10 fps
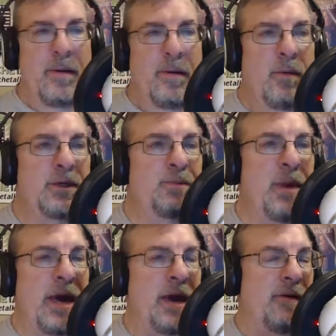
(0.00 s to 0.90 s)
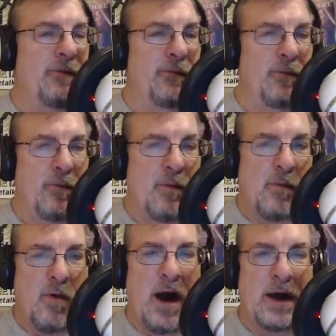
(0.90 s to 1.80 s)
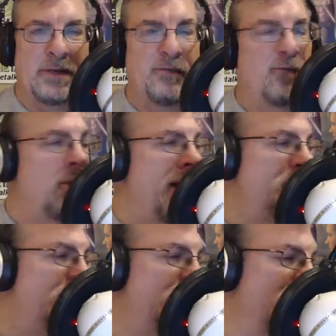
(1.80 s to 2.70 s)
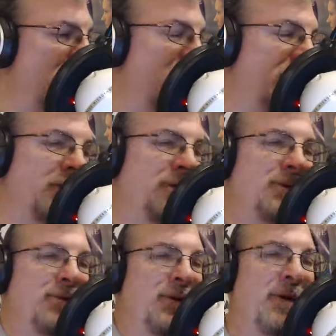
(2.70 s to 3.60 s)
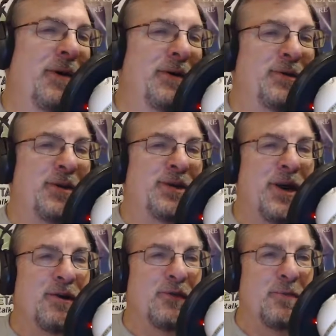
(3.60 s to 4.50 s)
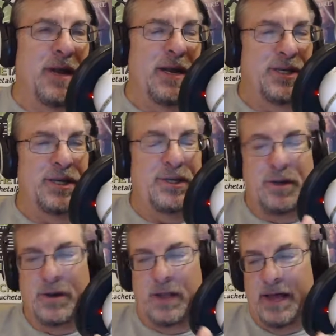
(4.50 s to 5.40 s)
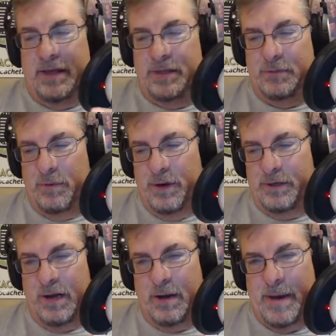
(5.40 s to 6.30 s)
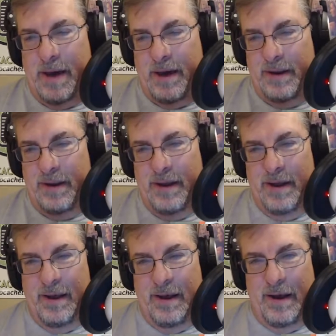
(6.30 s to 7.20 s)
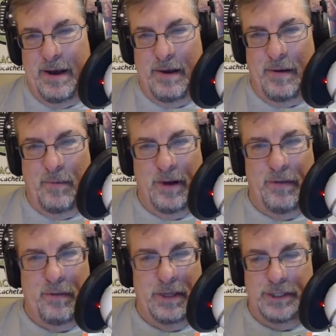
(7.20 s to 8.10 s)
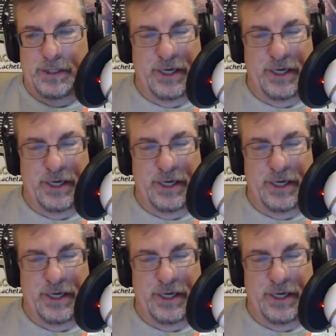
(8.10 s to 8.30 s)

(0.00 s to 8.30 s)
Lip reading: Well, speaking of rocks and formations, we're going to switch gears for a minute. Jesse, you're going to like this one. We're going to talk about one of the ones that she